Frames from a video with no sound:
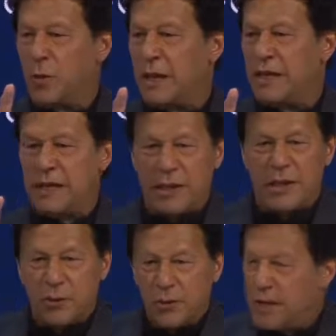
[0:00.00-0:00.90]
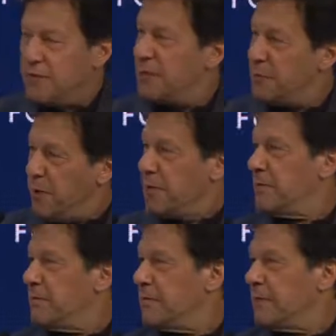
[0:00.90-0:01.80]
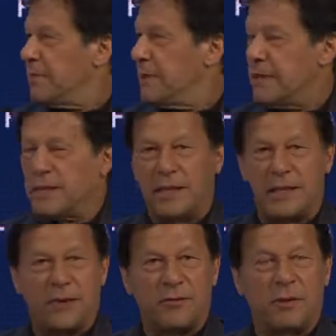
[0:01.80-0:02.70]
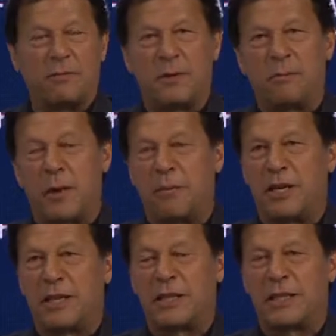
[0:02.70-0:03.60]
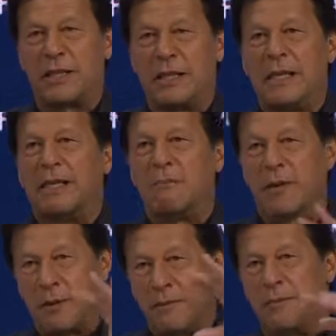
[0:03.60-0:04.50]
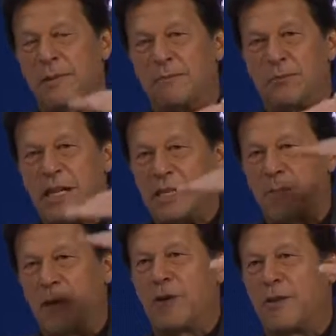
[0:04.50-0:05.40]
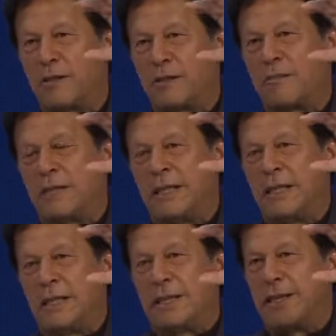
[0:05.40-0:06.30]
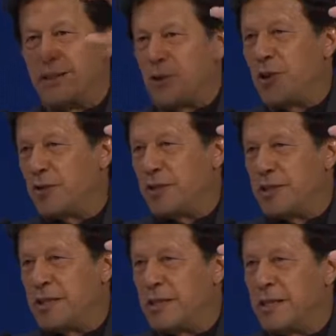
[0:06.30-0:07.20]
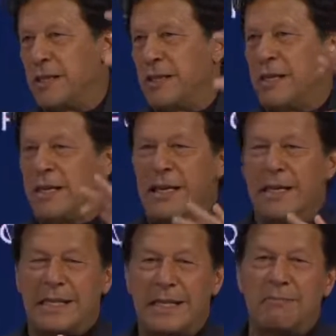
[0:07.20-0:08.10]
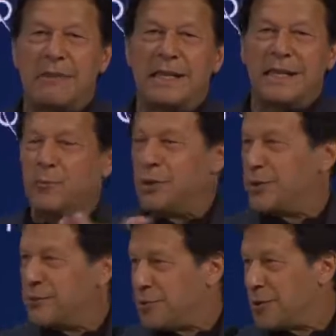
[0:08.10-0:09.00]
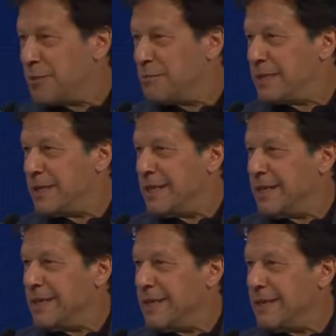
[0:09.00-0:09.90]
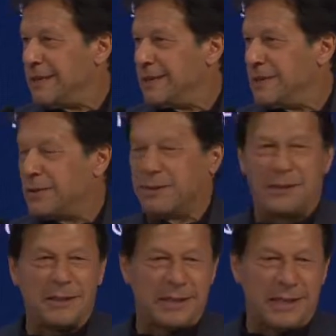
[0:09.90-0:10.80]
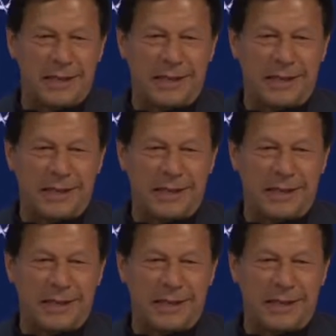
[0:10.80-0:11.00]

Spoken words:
the wealth to lift the bottom tier of the population. But just because the rich got richer, it didn't mean that we should have stopped you know, this